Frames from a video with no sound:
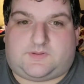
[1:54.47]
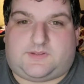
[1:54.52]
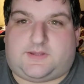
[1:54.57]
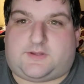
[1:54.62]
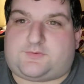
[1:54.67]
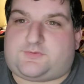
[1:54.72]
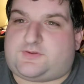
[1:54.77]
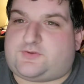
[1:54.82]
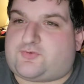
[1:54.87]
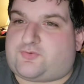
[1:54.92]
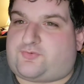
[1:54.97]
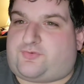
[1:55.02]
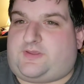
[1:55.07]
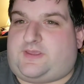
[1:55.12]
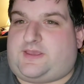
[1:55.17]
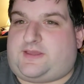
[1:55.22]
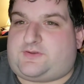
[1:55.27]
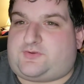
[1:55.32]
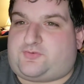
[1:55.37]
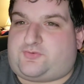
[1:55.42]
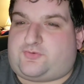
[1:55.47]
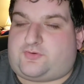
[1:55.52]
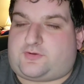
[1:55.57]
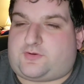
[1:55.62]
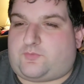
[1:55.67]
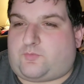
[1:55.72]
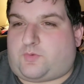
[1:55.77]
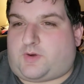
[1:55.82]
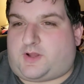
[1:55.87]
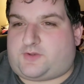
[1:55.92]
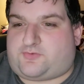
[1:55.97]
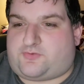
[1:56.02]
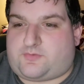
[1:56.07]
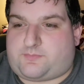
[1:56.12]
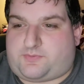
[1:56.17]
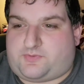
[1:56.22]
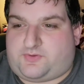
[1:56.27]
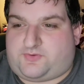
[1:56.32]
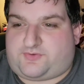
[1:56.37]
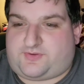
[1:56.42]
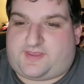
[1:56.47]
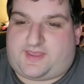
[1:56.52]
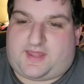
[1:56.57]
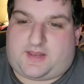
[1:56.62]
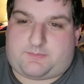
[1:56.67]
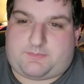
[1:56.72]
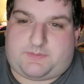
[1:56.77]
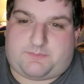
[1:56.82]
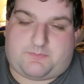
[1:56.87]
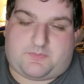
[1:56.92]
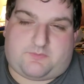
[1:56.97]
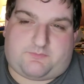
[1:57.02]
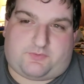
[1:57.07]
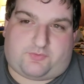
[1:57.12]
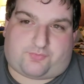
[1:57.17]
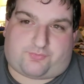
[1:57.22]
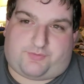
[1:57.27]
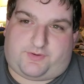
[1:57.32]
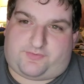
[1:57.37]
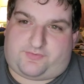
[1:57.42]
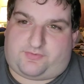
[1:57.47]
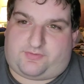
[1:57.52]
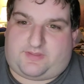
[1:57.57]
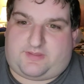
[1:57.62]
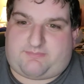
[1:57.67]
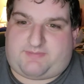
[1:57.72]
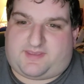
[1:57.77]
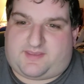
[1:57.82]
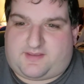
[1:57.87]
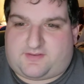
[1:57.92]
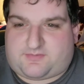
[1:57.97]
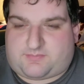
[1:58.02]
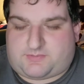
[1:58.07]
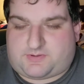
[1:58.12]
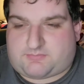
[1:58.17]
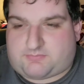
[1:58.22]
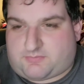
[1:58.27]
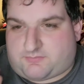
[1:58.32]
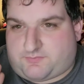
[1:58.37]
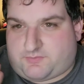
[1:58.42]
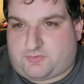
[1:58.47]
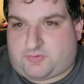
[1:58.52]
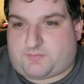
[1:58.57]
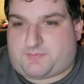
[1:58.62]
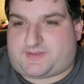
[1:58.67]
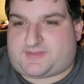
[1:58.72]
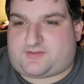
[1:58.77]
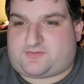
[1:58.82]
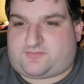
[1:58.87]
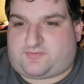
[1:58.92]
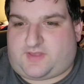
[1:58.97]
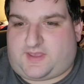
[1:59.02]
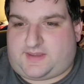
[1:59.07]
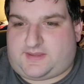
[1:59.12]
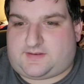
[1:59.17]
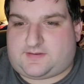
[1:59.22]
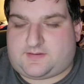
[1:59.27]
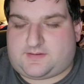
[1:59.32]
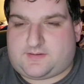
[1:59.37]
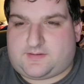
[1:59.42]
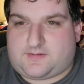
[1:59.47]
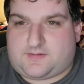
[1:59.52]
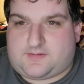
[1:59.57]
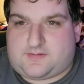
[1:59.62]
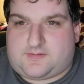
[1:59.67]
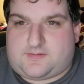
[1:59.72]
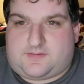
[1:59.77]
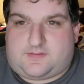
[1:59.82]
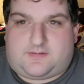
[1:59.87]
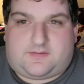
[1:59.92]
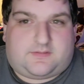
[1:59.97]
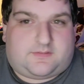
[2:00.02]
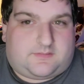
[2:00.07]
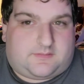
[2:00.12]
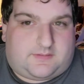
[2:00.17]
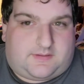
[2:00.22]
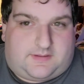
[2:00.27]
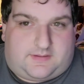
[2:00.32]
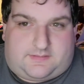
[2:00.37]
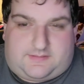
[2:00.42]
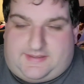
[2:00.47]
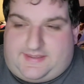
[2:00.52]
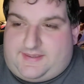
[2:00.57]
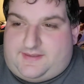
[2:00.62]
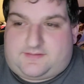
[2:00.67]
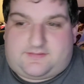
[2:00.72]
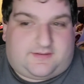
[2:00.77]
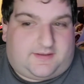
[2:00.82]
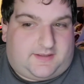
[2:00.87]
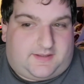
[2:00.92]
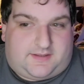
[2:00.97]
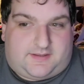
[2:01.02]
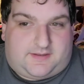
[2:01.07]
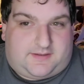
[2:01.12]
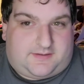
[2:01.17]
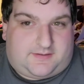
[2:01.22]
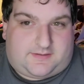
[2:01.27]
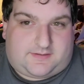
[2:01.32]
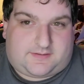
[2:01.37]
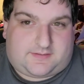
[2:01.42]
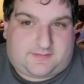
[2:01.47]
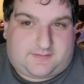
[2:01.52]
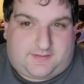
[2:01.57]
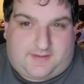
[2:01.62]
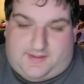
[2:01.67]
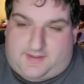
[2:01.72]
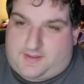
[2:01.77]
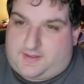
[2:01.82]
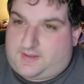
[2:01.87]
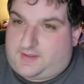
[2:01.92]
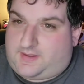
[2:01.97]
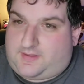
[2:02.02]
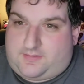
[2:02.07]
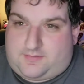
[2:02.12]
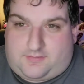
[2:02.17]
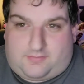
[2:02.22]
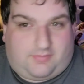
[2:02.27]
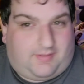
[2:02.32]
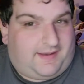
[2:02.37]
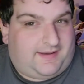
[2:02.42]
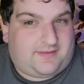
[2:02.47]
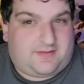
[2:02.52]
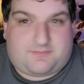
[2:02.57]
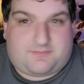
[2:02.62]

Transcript: You know, it's interesting. I just started watching the Police Academy movies recently because I'm going to review them on the site. And, yeah, a lot